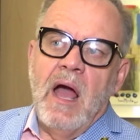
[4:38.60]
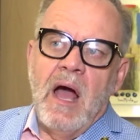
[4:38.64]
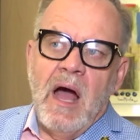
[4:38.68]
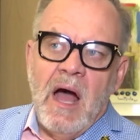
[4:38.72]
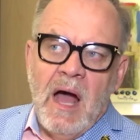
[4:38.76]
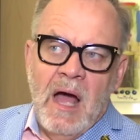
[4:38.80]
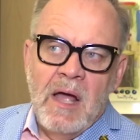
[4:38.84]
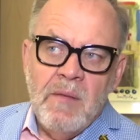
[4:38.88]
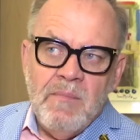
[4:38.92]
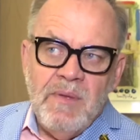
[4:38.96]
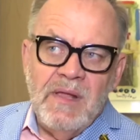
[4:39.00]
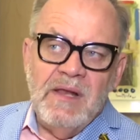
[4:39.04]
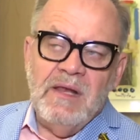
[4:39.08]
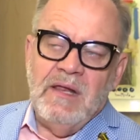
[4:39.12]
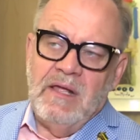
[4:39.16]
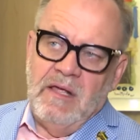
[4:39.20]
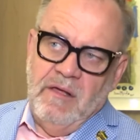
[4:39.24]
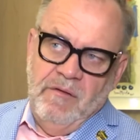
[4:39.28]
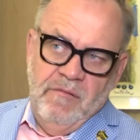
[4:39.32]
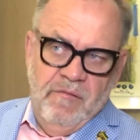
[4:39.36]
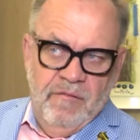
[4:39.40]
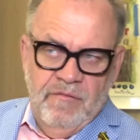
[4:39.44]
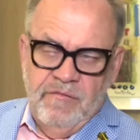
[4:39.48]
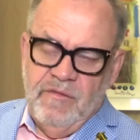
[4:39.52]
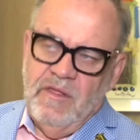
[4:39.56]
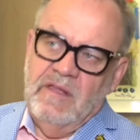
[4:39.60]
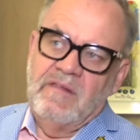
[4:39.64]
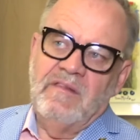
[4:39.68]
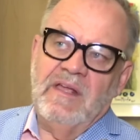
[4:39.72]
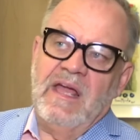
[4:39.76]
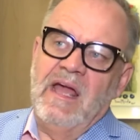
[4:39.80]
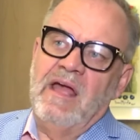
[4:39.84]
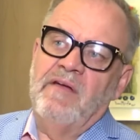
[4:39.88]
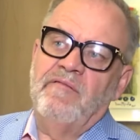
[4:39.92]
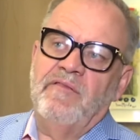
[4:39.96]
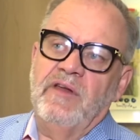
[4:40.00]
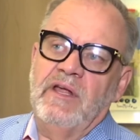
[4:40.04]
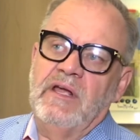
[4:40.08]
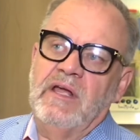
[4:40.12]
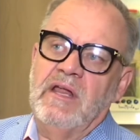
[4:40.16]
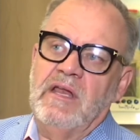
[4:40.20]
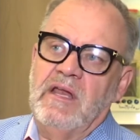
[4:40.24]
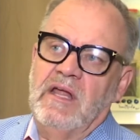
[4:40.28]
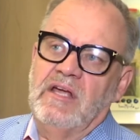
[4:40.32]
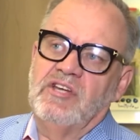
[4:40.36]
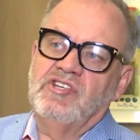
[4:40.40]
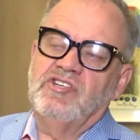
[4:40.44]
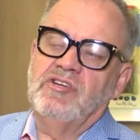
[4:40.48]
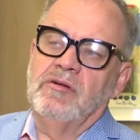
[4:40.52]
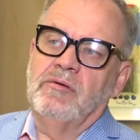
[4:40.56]
I believe that the African
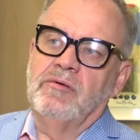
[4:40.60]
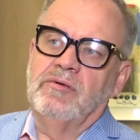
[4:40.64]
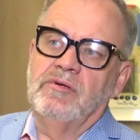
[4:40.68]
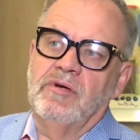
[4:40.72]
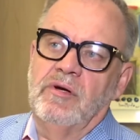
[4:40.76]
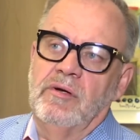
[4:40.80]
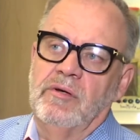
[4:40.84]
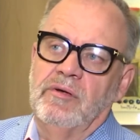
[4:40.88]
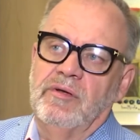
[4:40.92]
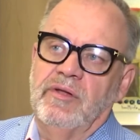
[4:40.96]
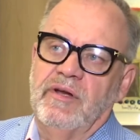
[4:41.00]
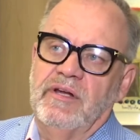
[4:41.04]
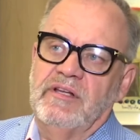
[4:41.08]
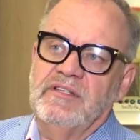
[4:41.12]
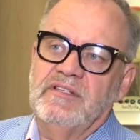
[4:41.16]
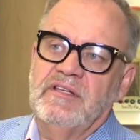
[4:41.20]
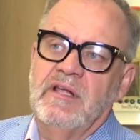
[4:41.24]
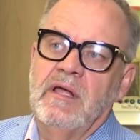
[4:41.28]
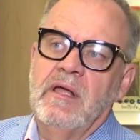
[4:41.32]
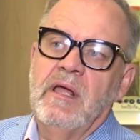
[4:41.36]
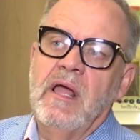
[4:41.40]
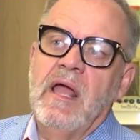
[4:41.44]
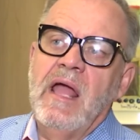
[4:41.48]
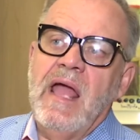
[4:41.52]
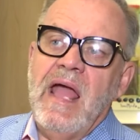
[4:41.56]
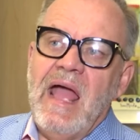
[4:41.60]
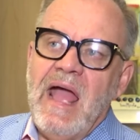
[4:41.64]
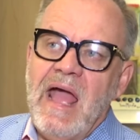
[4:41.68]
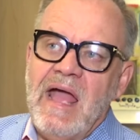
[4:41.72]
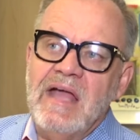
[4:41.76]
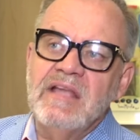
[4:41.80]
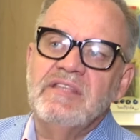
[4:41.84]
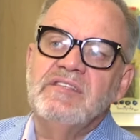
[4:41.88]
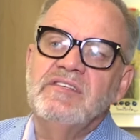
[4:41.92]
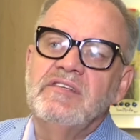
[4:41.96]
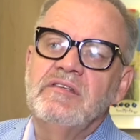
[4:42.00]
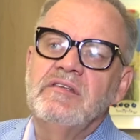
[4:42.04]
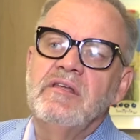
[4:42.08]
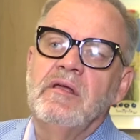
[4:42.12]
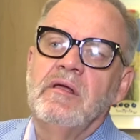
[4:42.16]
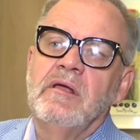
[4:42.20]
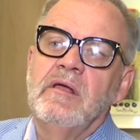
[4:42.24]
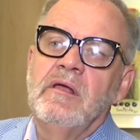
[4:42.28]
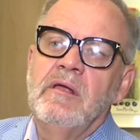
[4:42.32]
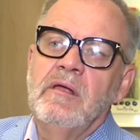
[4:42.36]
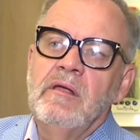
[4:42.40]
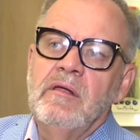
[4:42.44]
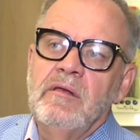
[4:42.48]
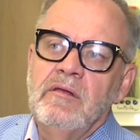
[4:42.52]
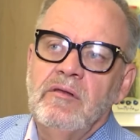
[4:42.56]
National Congress has
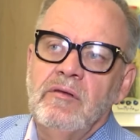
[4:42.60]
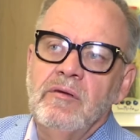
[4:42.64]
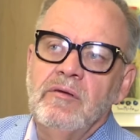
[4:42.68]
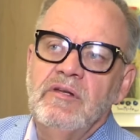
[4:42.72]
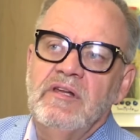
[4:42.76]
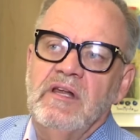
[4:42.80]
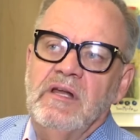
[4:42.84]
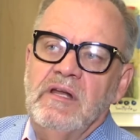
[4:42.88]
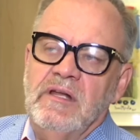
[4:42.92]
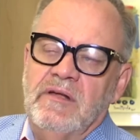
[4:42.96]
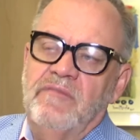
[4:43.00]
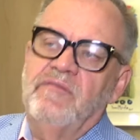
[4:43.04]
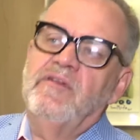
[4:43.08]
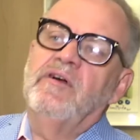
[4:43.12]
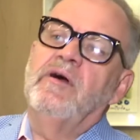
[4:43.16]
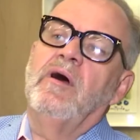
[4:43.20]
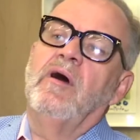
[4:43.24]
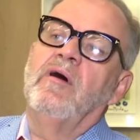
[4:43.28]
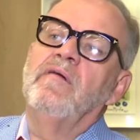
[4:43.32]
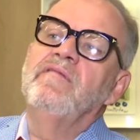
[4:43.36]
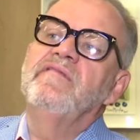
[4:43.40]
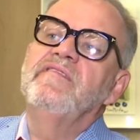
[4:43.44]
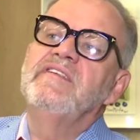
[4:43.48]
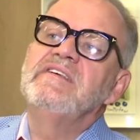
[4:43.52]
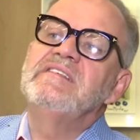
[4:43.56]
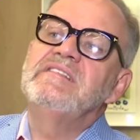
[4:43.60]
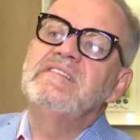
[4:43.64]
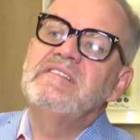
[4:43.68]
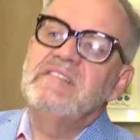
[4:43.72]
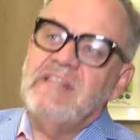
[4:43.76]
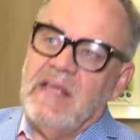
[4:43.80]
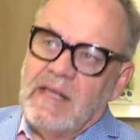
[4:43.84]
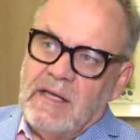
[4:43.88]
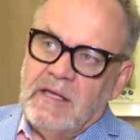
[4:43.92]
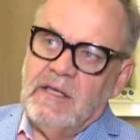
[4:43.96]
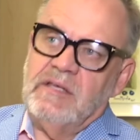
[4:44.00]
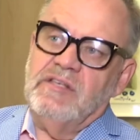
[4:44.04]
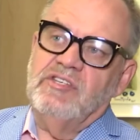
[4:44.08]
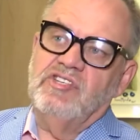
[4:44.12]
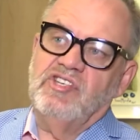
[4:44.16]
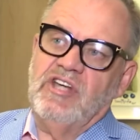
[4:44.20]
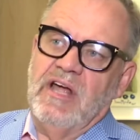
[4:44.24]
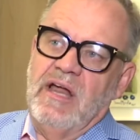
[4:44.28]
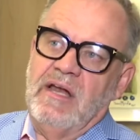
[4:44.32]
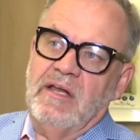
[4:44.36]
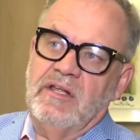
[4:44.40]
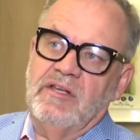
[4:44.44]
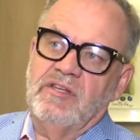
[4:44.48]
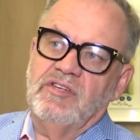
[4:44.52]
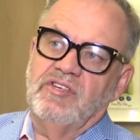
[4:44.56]
to deliver on the second
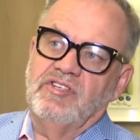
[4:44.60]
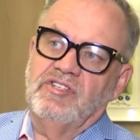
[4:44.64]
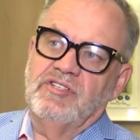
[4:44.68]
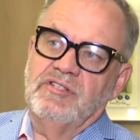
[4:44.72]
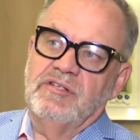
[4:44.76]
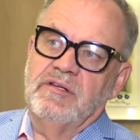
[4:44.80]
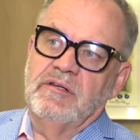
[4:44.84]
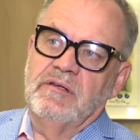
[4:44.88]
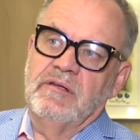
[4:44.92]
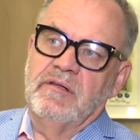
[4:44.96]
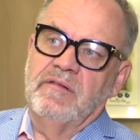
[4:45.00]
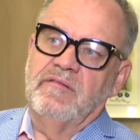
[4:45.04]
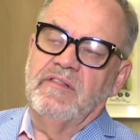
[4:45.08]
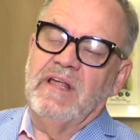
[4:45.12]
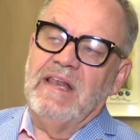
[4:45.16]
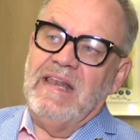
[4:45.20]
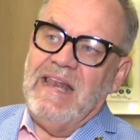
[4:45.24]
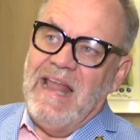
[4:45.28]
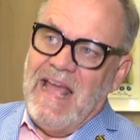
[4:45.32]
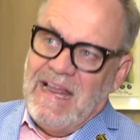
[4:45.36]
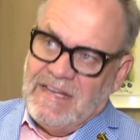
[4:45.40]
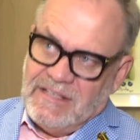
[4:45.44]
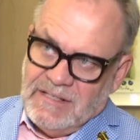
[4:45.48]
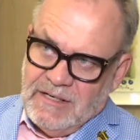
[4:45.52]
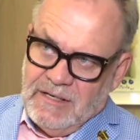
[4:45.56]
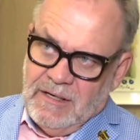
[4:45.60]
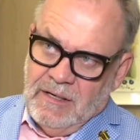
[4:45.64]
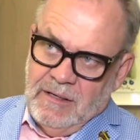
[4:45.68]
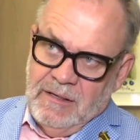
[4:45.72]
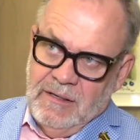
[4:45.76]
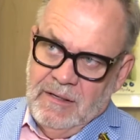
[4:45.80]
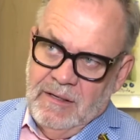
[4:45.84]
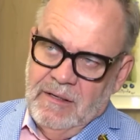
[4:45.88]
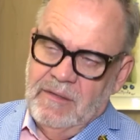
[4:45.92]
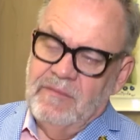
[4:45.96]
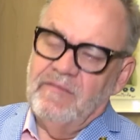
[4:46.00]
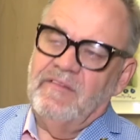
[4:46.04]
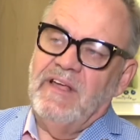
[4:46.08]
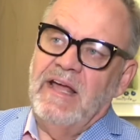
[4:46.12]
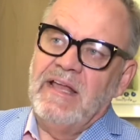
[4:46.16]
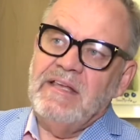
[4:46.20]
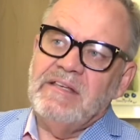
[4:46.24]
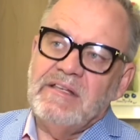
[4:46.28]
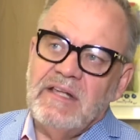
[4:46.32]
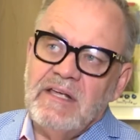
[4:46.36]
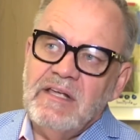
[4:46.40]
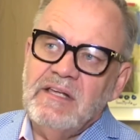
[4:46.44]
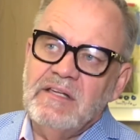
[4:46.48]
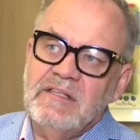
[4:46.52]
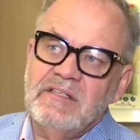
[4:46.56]
challenge, the latter.
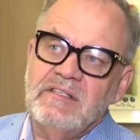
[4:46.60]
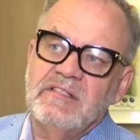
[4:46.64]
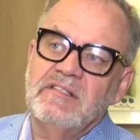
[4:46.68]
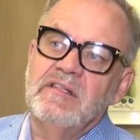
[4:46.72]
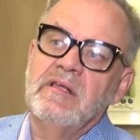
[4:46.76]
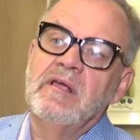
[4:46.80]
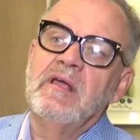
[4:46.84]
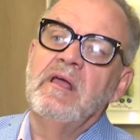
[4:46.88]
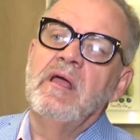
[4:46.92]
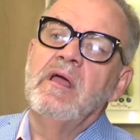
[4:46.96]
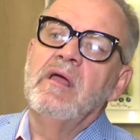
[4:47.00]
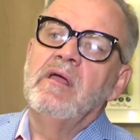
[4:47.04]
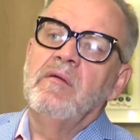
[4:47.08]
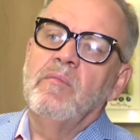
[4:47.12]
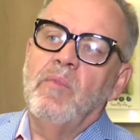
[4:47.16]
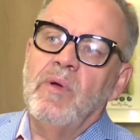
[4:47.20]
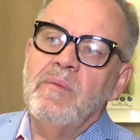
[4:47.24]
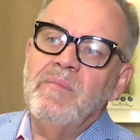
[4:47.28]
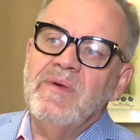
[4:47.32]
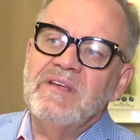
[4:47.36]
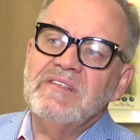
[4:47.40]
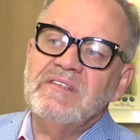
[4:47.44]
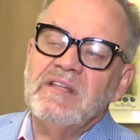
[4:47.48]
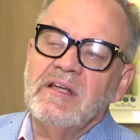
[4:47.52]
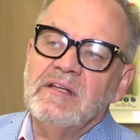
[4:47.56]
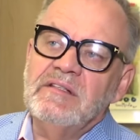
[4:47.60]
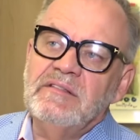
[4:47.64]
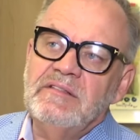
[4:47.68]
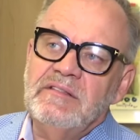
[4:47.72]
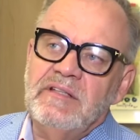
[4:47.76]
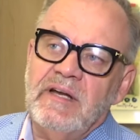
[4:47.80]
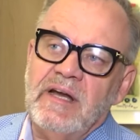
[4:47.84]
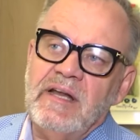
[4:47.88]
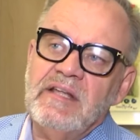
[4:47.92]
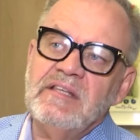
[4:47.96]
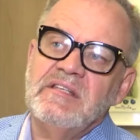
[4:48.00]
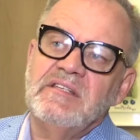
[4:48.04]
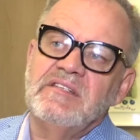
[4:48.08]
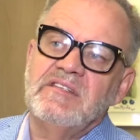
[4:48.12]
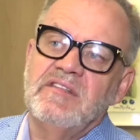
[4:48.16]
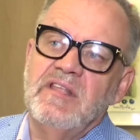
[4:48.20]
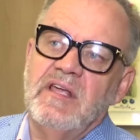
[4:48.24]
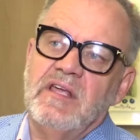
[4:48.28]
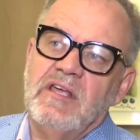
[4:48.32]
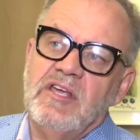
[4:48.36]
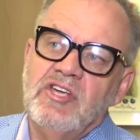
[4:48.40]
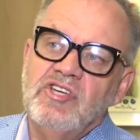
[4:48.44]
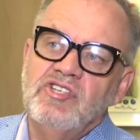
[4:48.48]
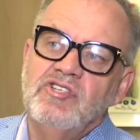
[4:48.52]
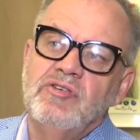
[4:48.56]
That is, we must address the
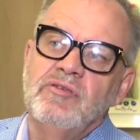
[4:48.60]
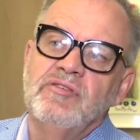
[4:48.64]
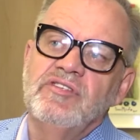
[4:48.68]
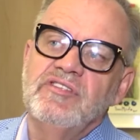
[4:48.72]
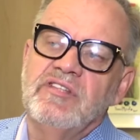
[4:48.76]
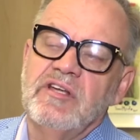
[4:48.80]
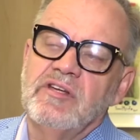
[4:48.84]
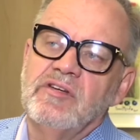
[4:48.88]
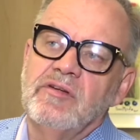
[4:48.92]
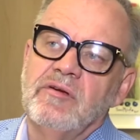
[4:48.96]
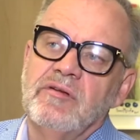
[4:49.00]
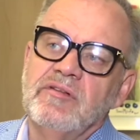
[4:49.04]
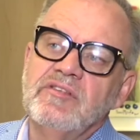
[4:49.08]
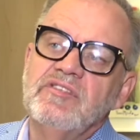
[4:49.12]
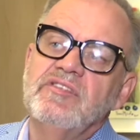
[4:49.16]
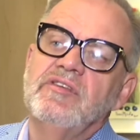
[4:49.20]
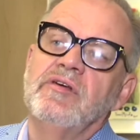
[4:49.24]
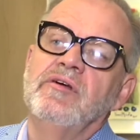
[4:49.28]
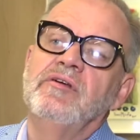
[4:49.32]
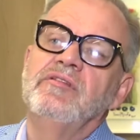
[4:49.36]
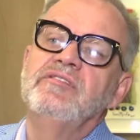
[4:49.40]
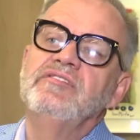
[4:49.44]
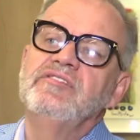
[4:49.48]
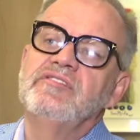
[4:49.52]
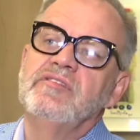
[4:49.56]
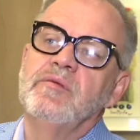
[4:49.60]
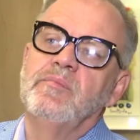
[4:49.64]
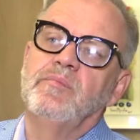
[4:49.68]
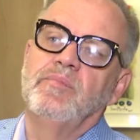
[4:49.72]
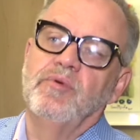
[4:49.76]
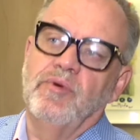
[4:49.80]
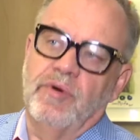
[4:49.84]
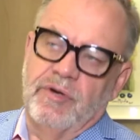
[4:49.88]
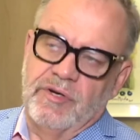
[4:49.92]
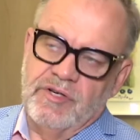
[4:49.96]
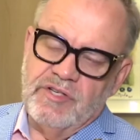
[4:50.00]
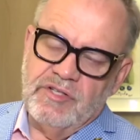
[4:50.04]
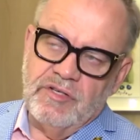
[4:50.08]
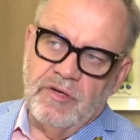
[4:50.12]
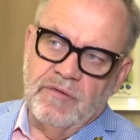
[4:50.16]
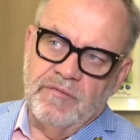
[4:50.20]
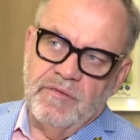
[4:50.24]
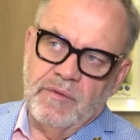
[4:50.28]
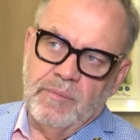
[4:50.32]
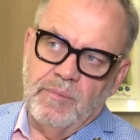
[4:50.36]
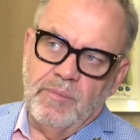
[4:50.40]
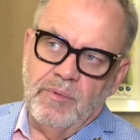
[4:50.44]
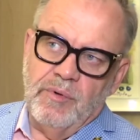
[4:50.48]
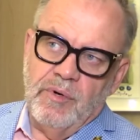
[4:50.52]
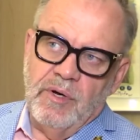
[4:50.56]
issues that concerns the poorest of
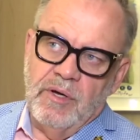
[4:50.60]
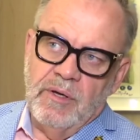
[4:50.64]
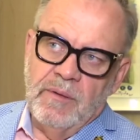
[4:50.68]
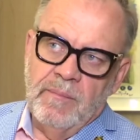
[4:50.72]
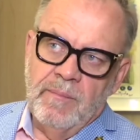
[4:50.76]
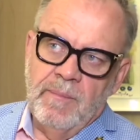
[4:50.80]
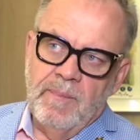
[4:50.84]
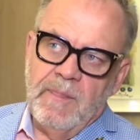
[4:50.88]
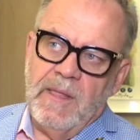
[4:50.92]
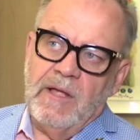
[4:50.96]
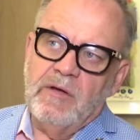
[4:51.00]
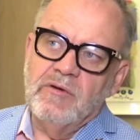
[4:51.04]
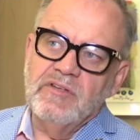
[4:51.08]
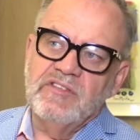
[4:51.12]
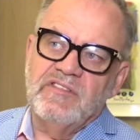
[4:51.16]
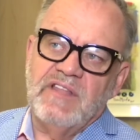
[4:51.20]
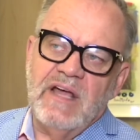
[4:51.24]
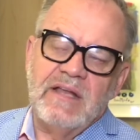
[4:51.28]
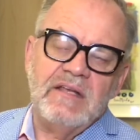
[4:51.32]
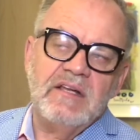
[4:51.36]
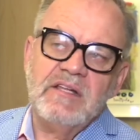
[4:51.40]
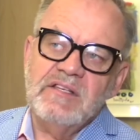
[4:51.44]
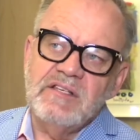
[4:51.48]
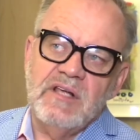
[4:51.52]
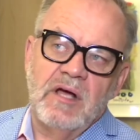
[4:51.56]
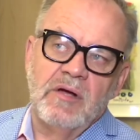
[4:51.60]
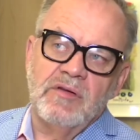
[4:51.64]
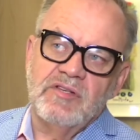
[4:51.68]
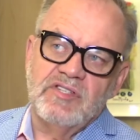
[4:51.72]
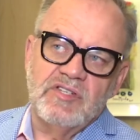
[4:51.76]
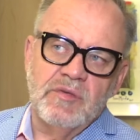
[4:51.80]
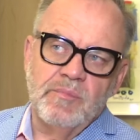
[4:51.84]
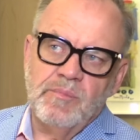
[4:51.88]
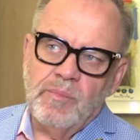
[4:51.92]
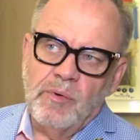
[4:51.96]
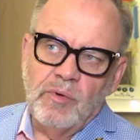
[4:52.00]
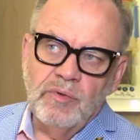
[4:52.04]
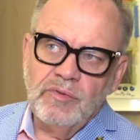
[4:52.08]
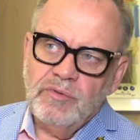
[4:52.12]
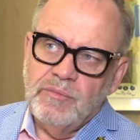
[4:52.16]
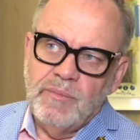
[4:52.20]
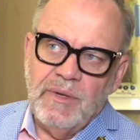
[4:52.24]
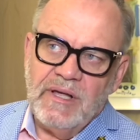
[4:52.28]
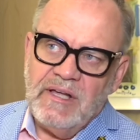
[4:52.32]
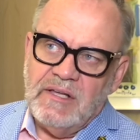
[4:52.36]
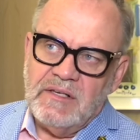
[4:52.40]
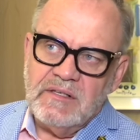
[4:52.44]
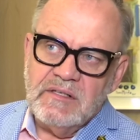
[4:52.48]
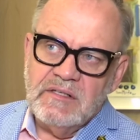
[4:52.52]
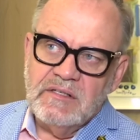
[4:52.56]
the poor, because that is our support
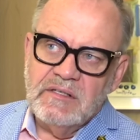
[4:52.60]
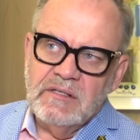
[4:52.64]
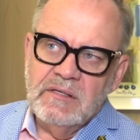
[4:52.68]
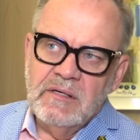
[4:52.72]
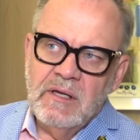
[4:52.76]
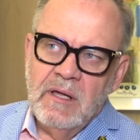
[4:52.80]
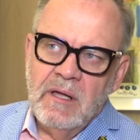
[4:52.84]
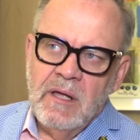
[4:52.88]
base.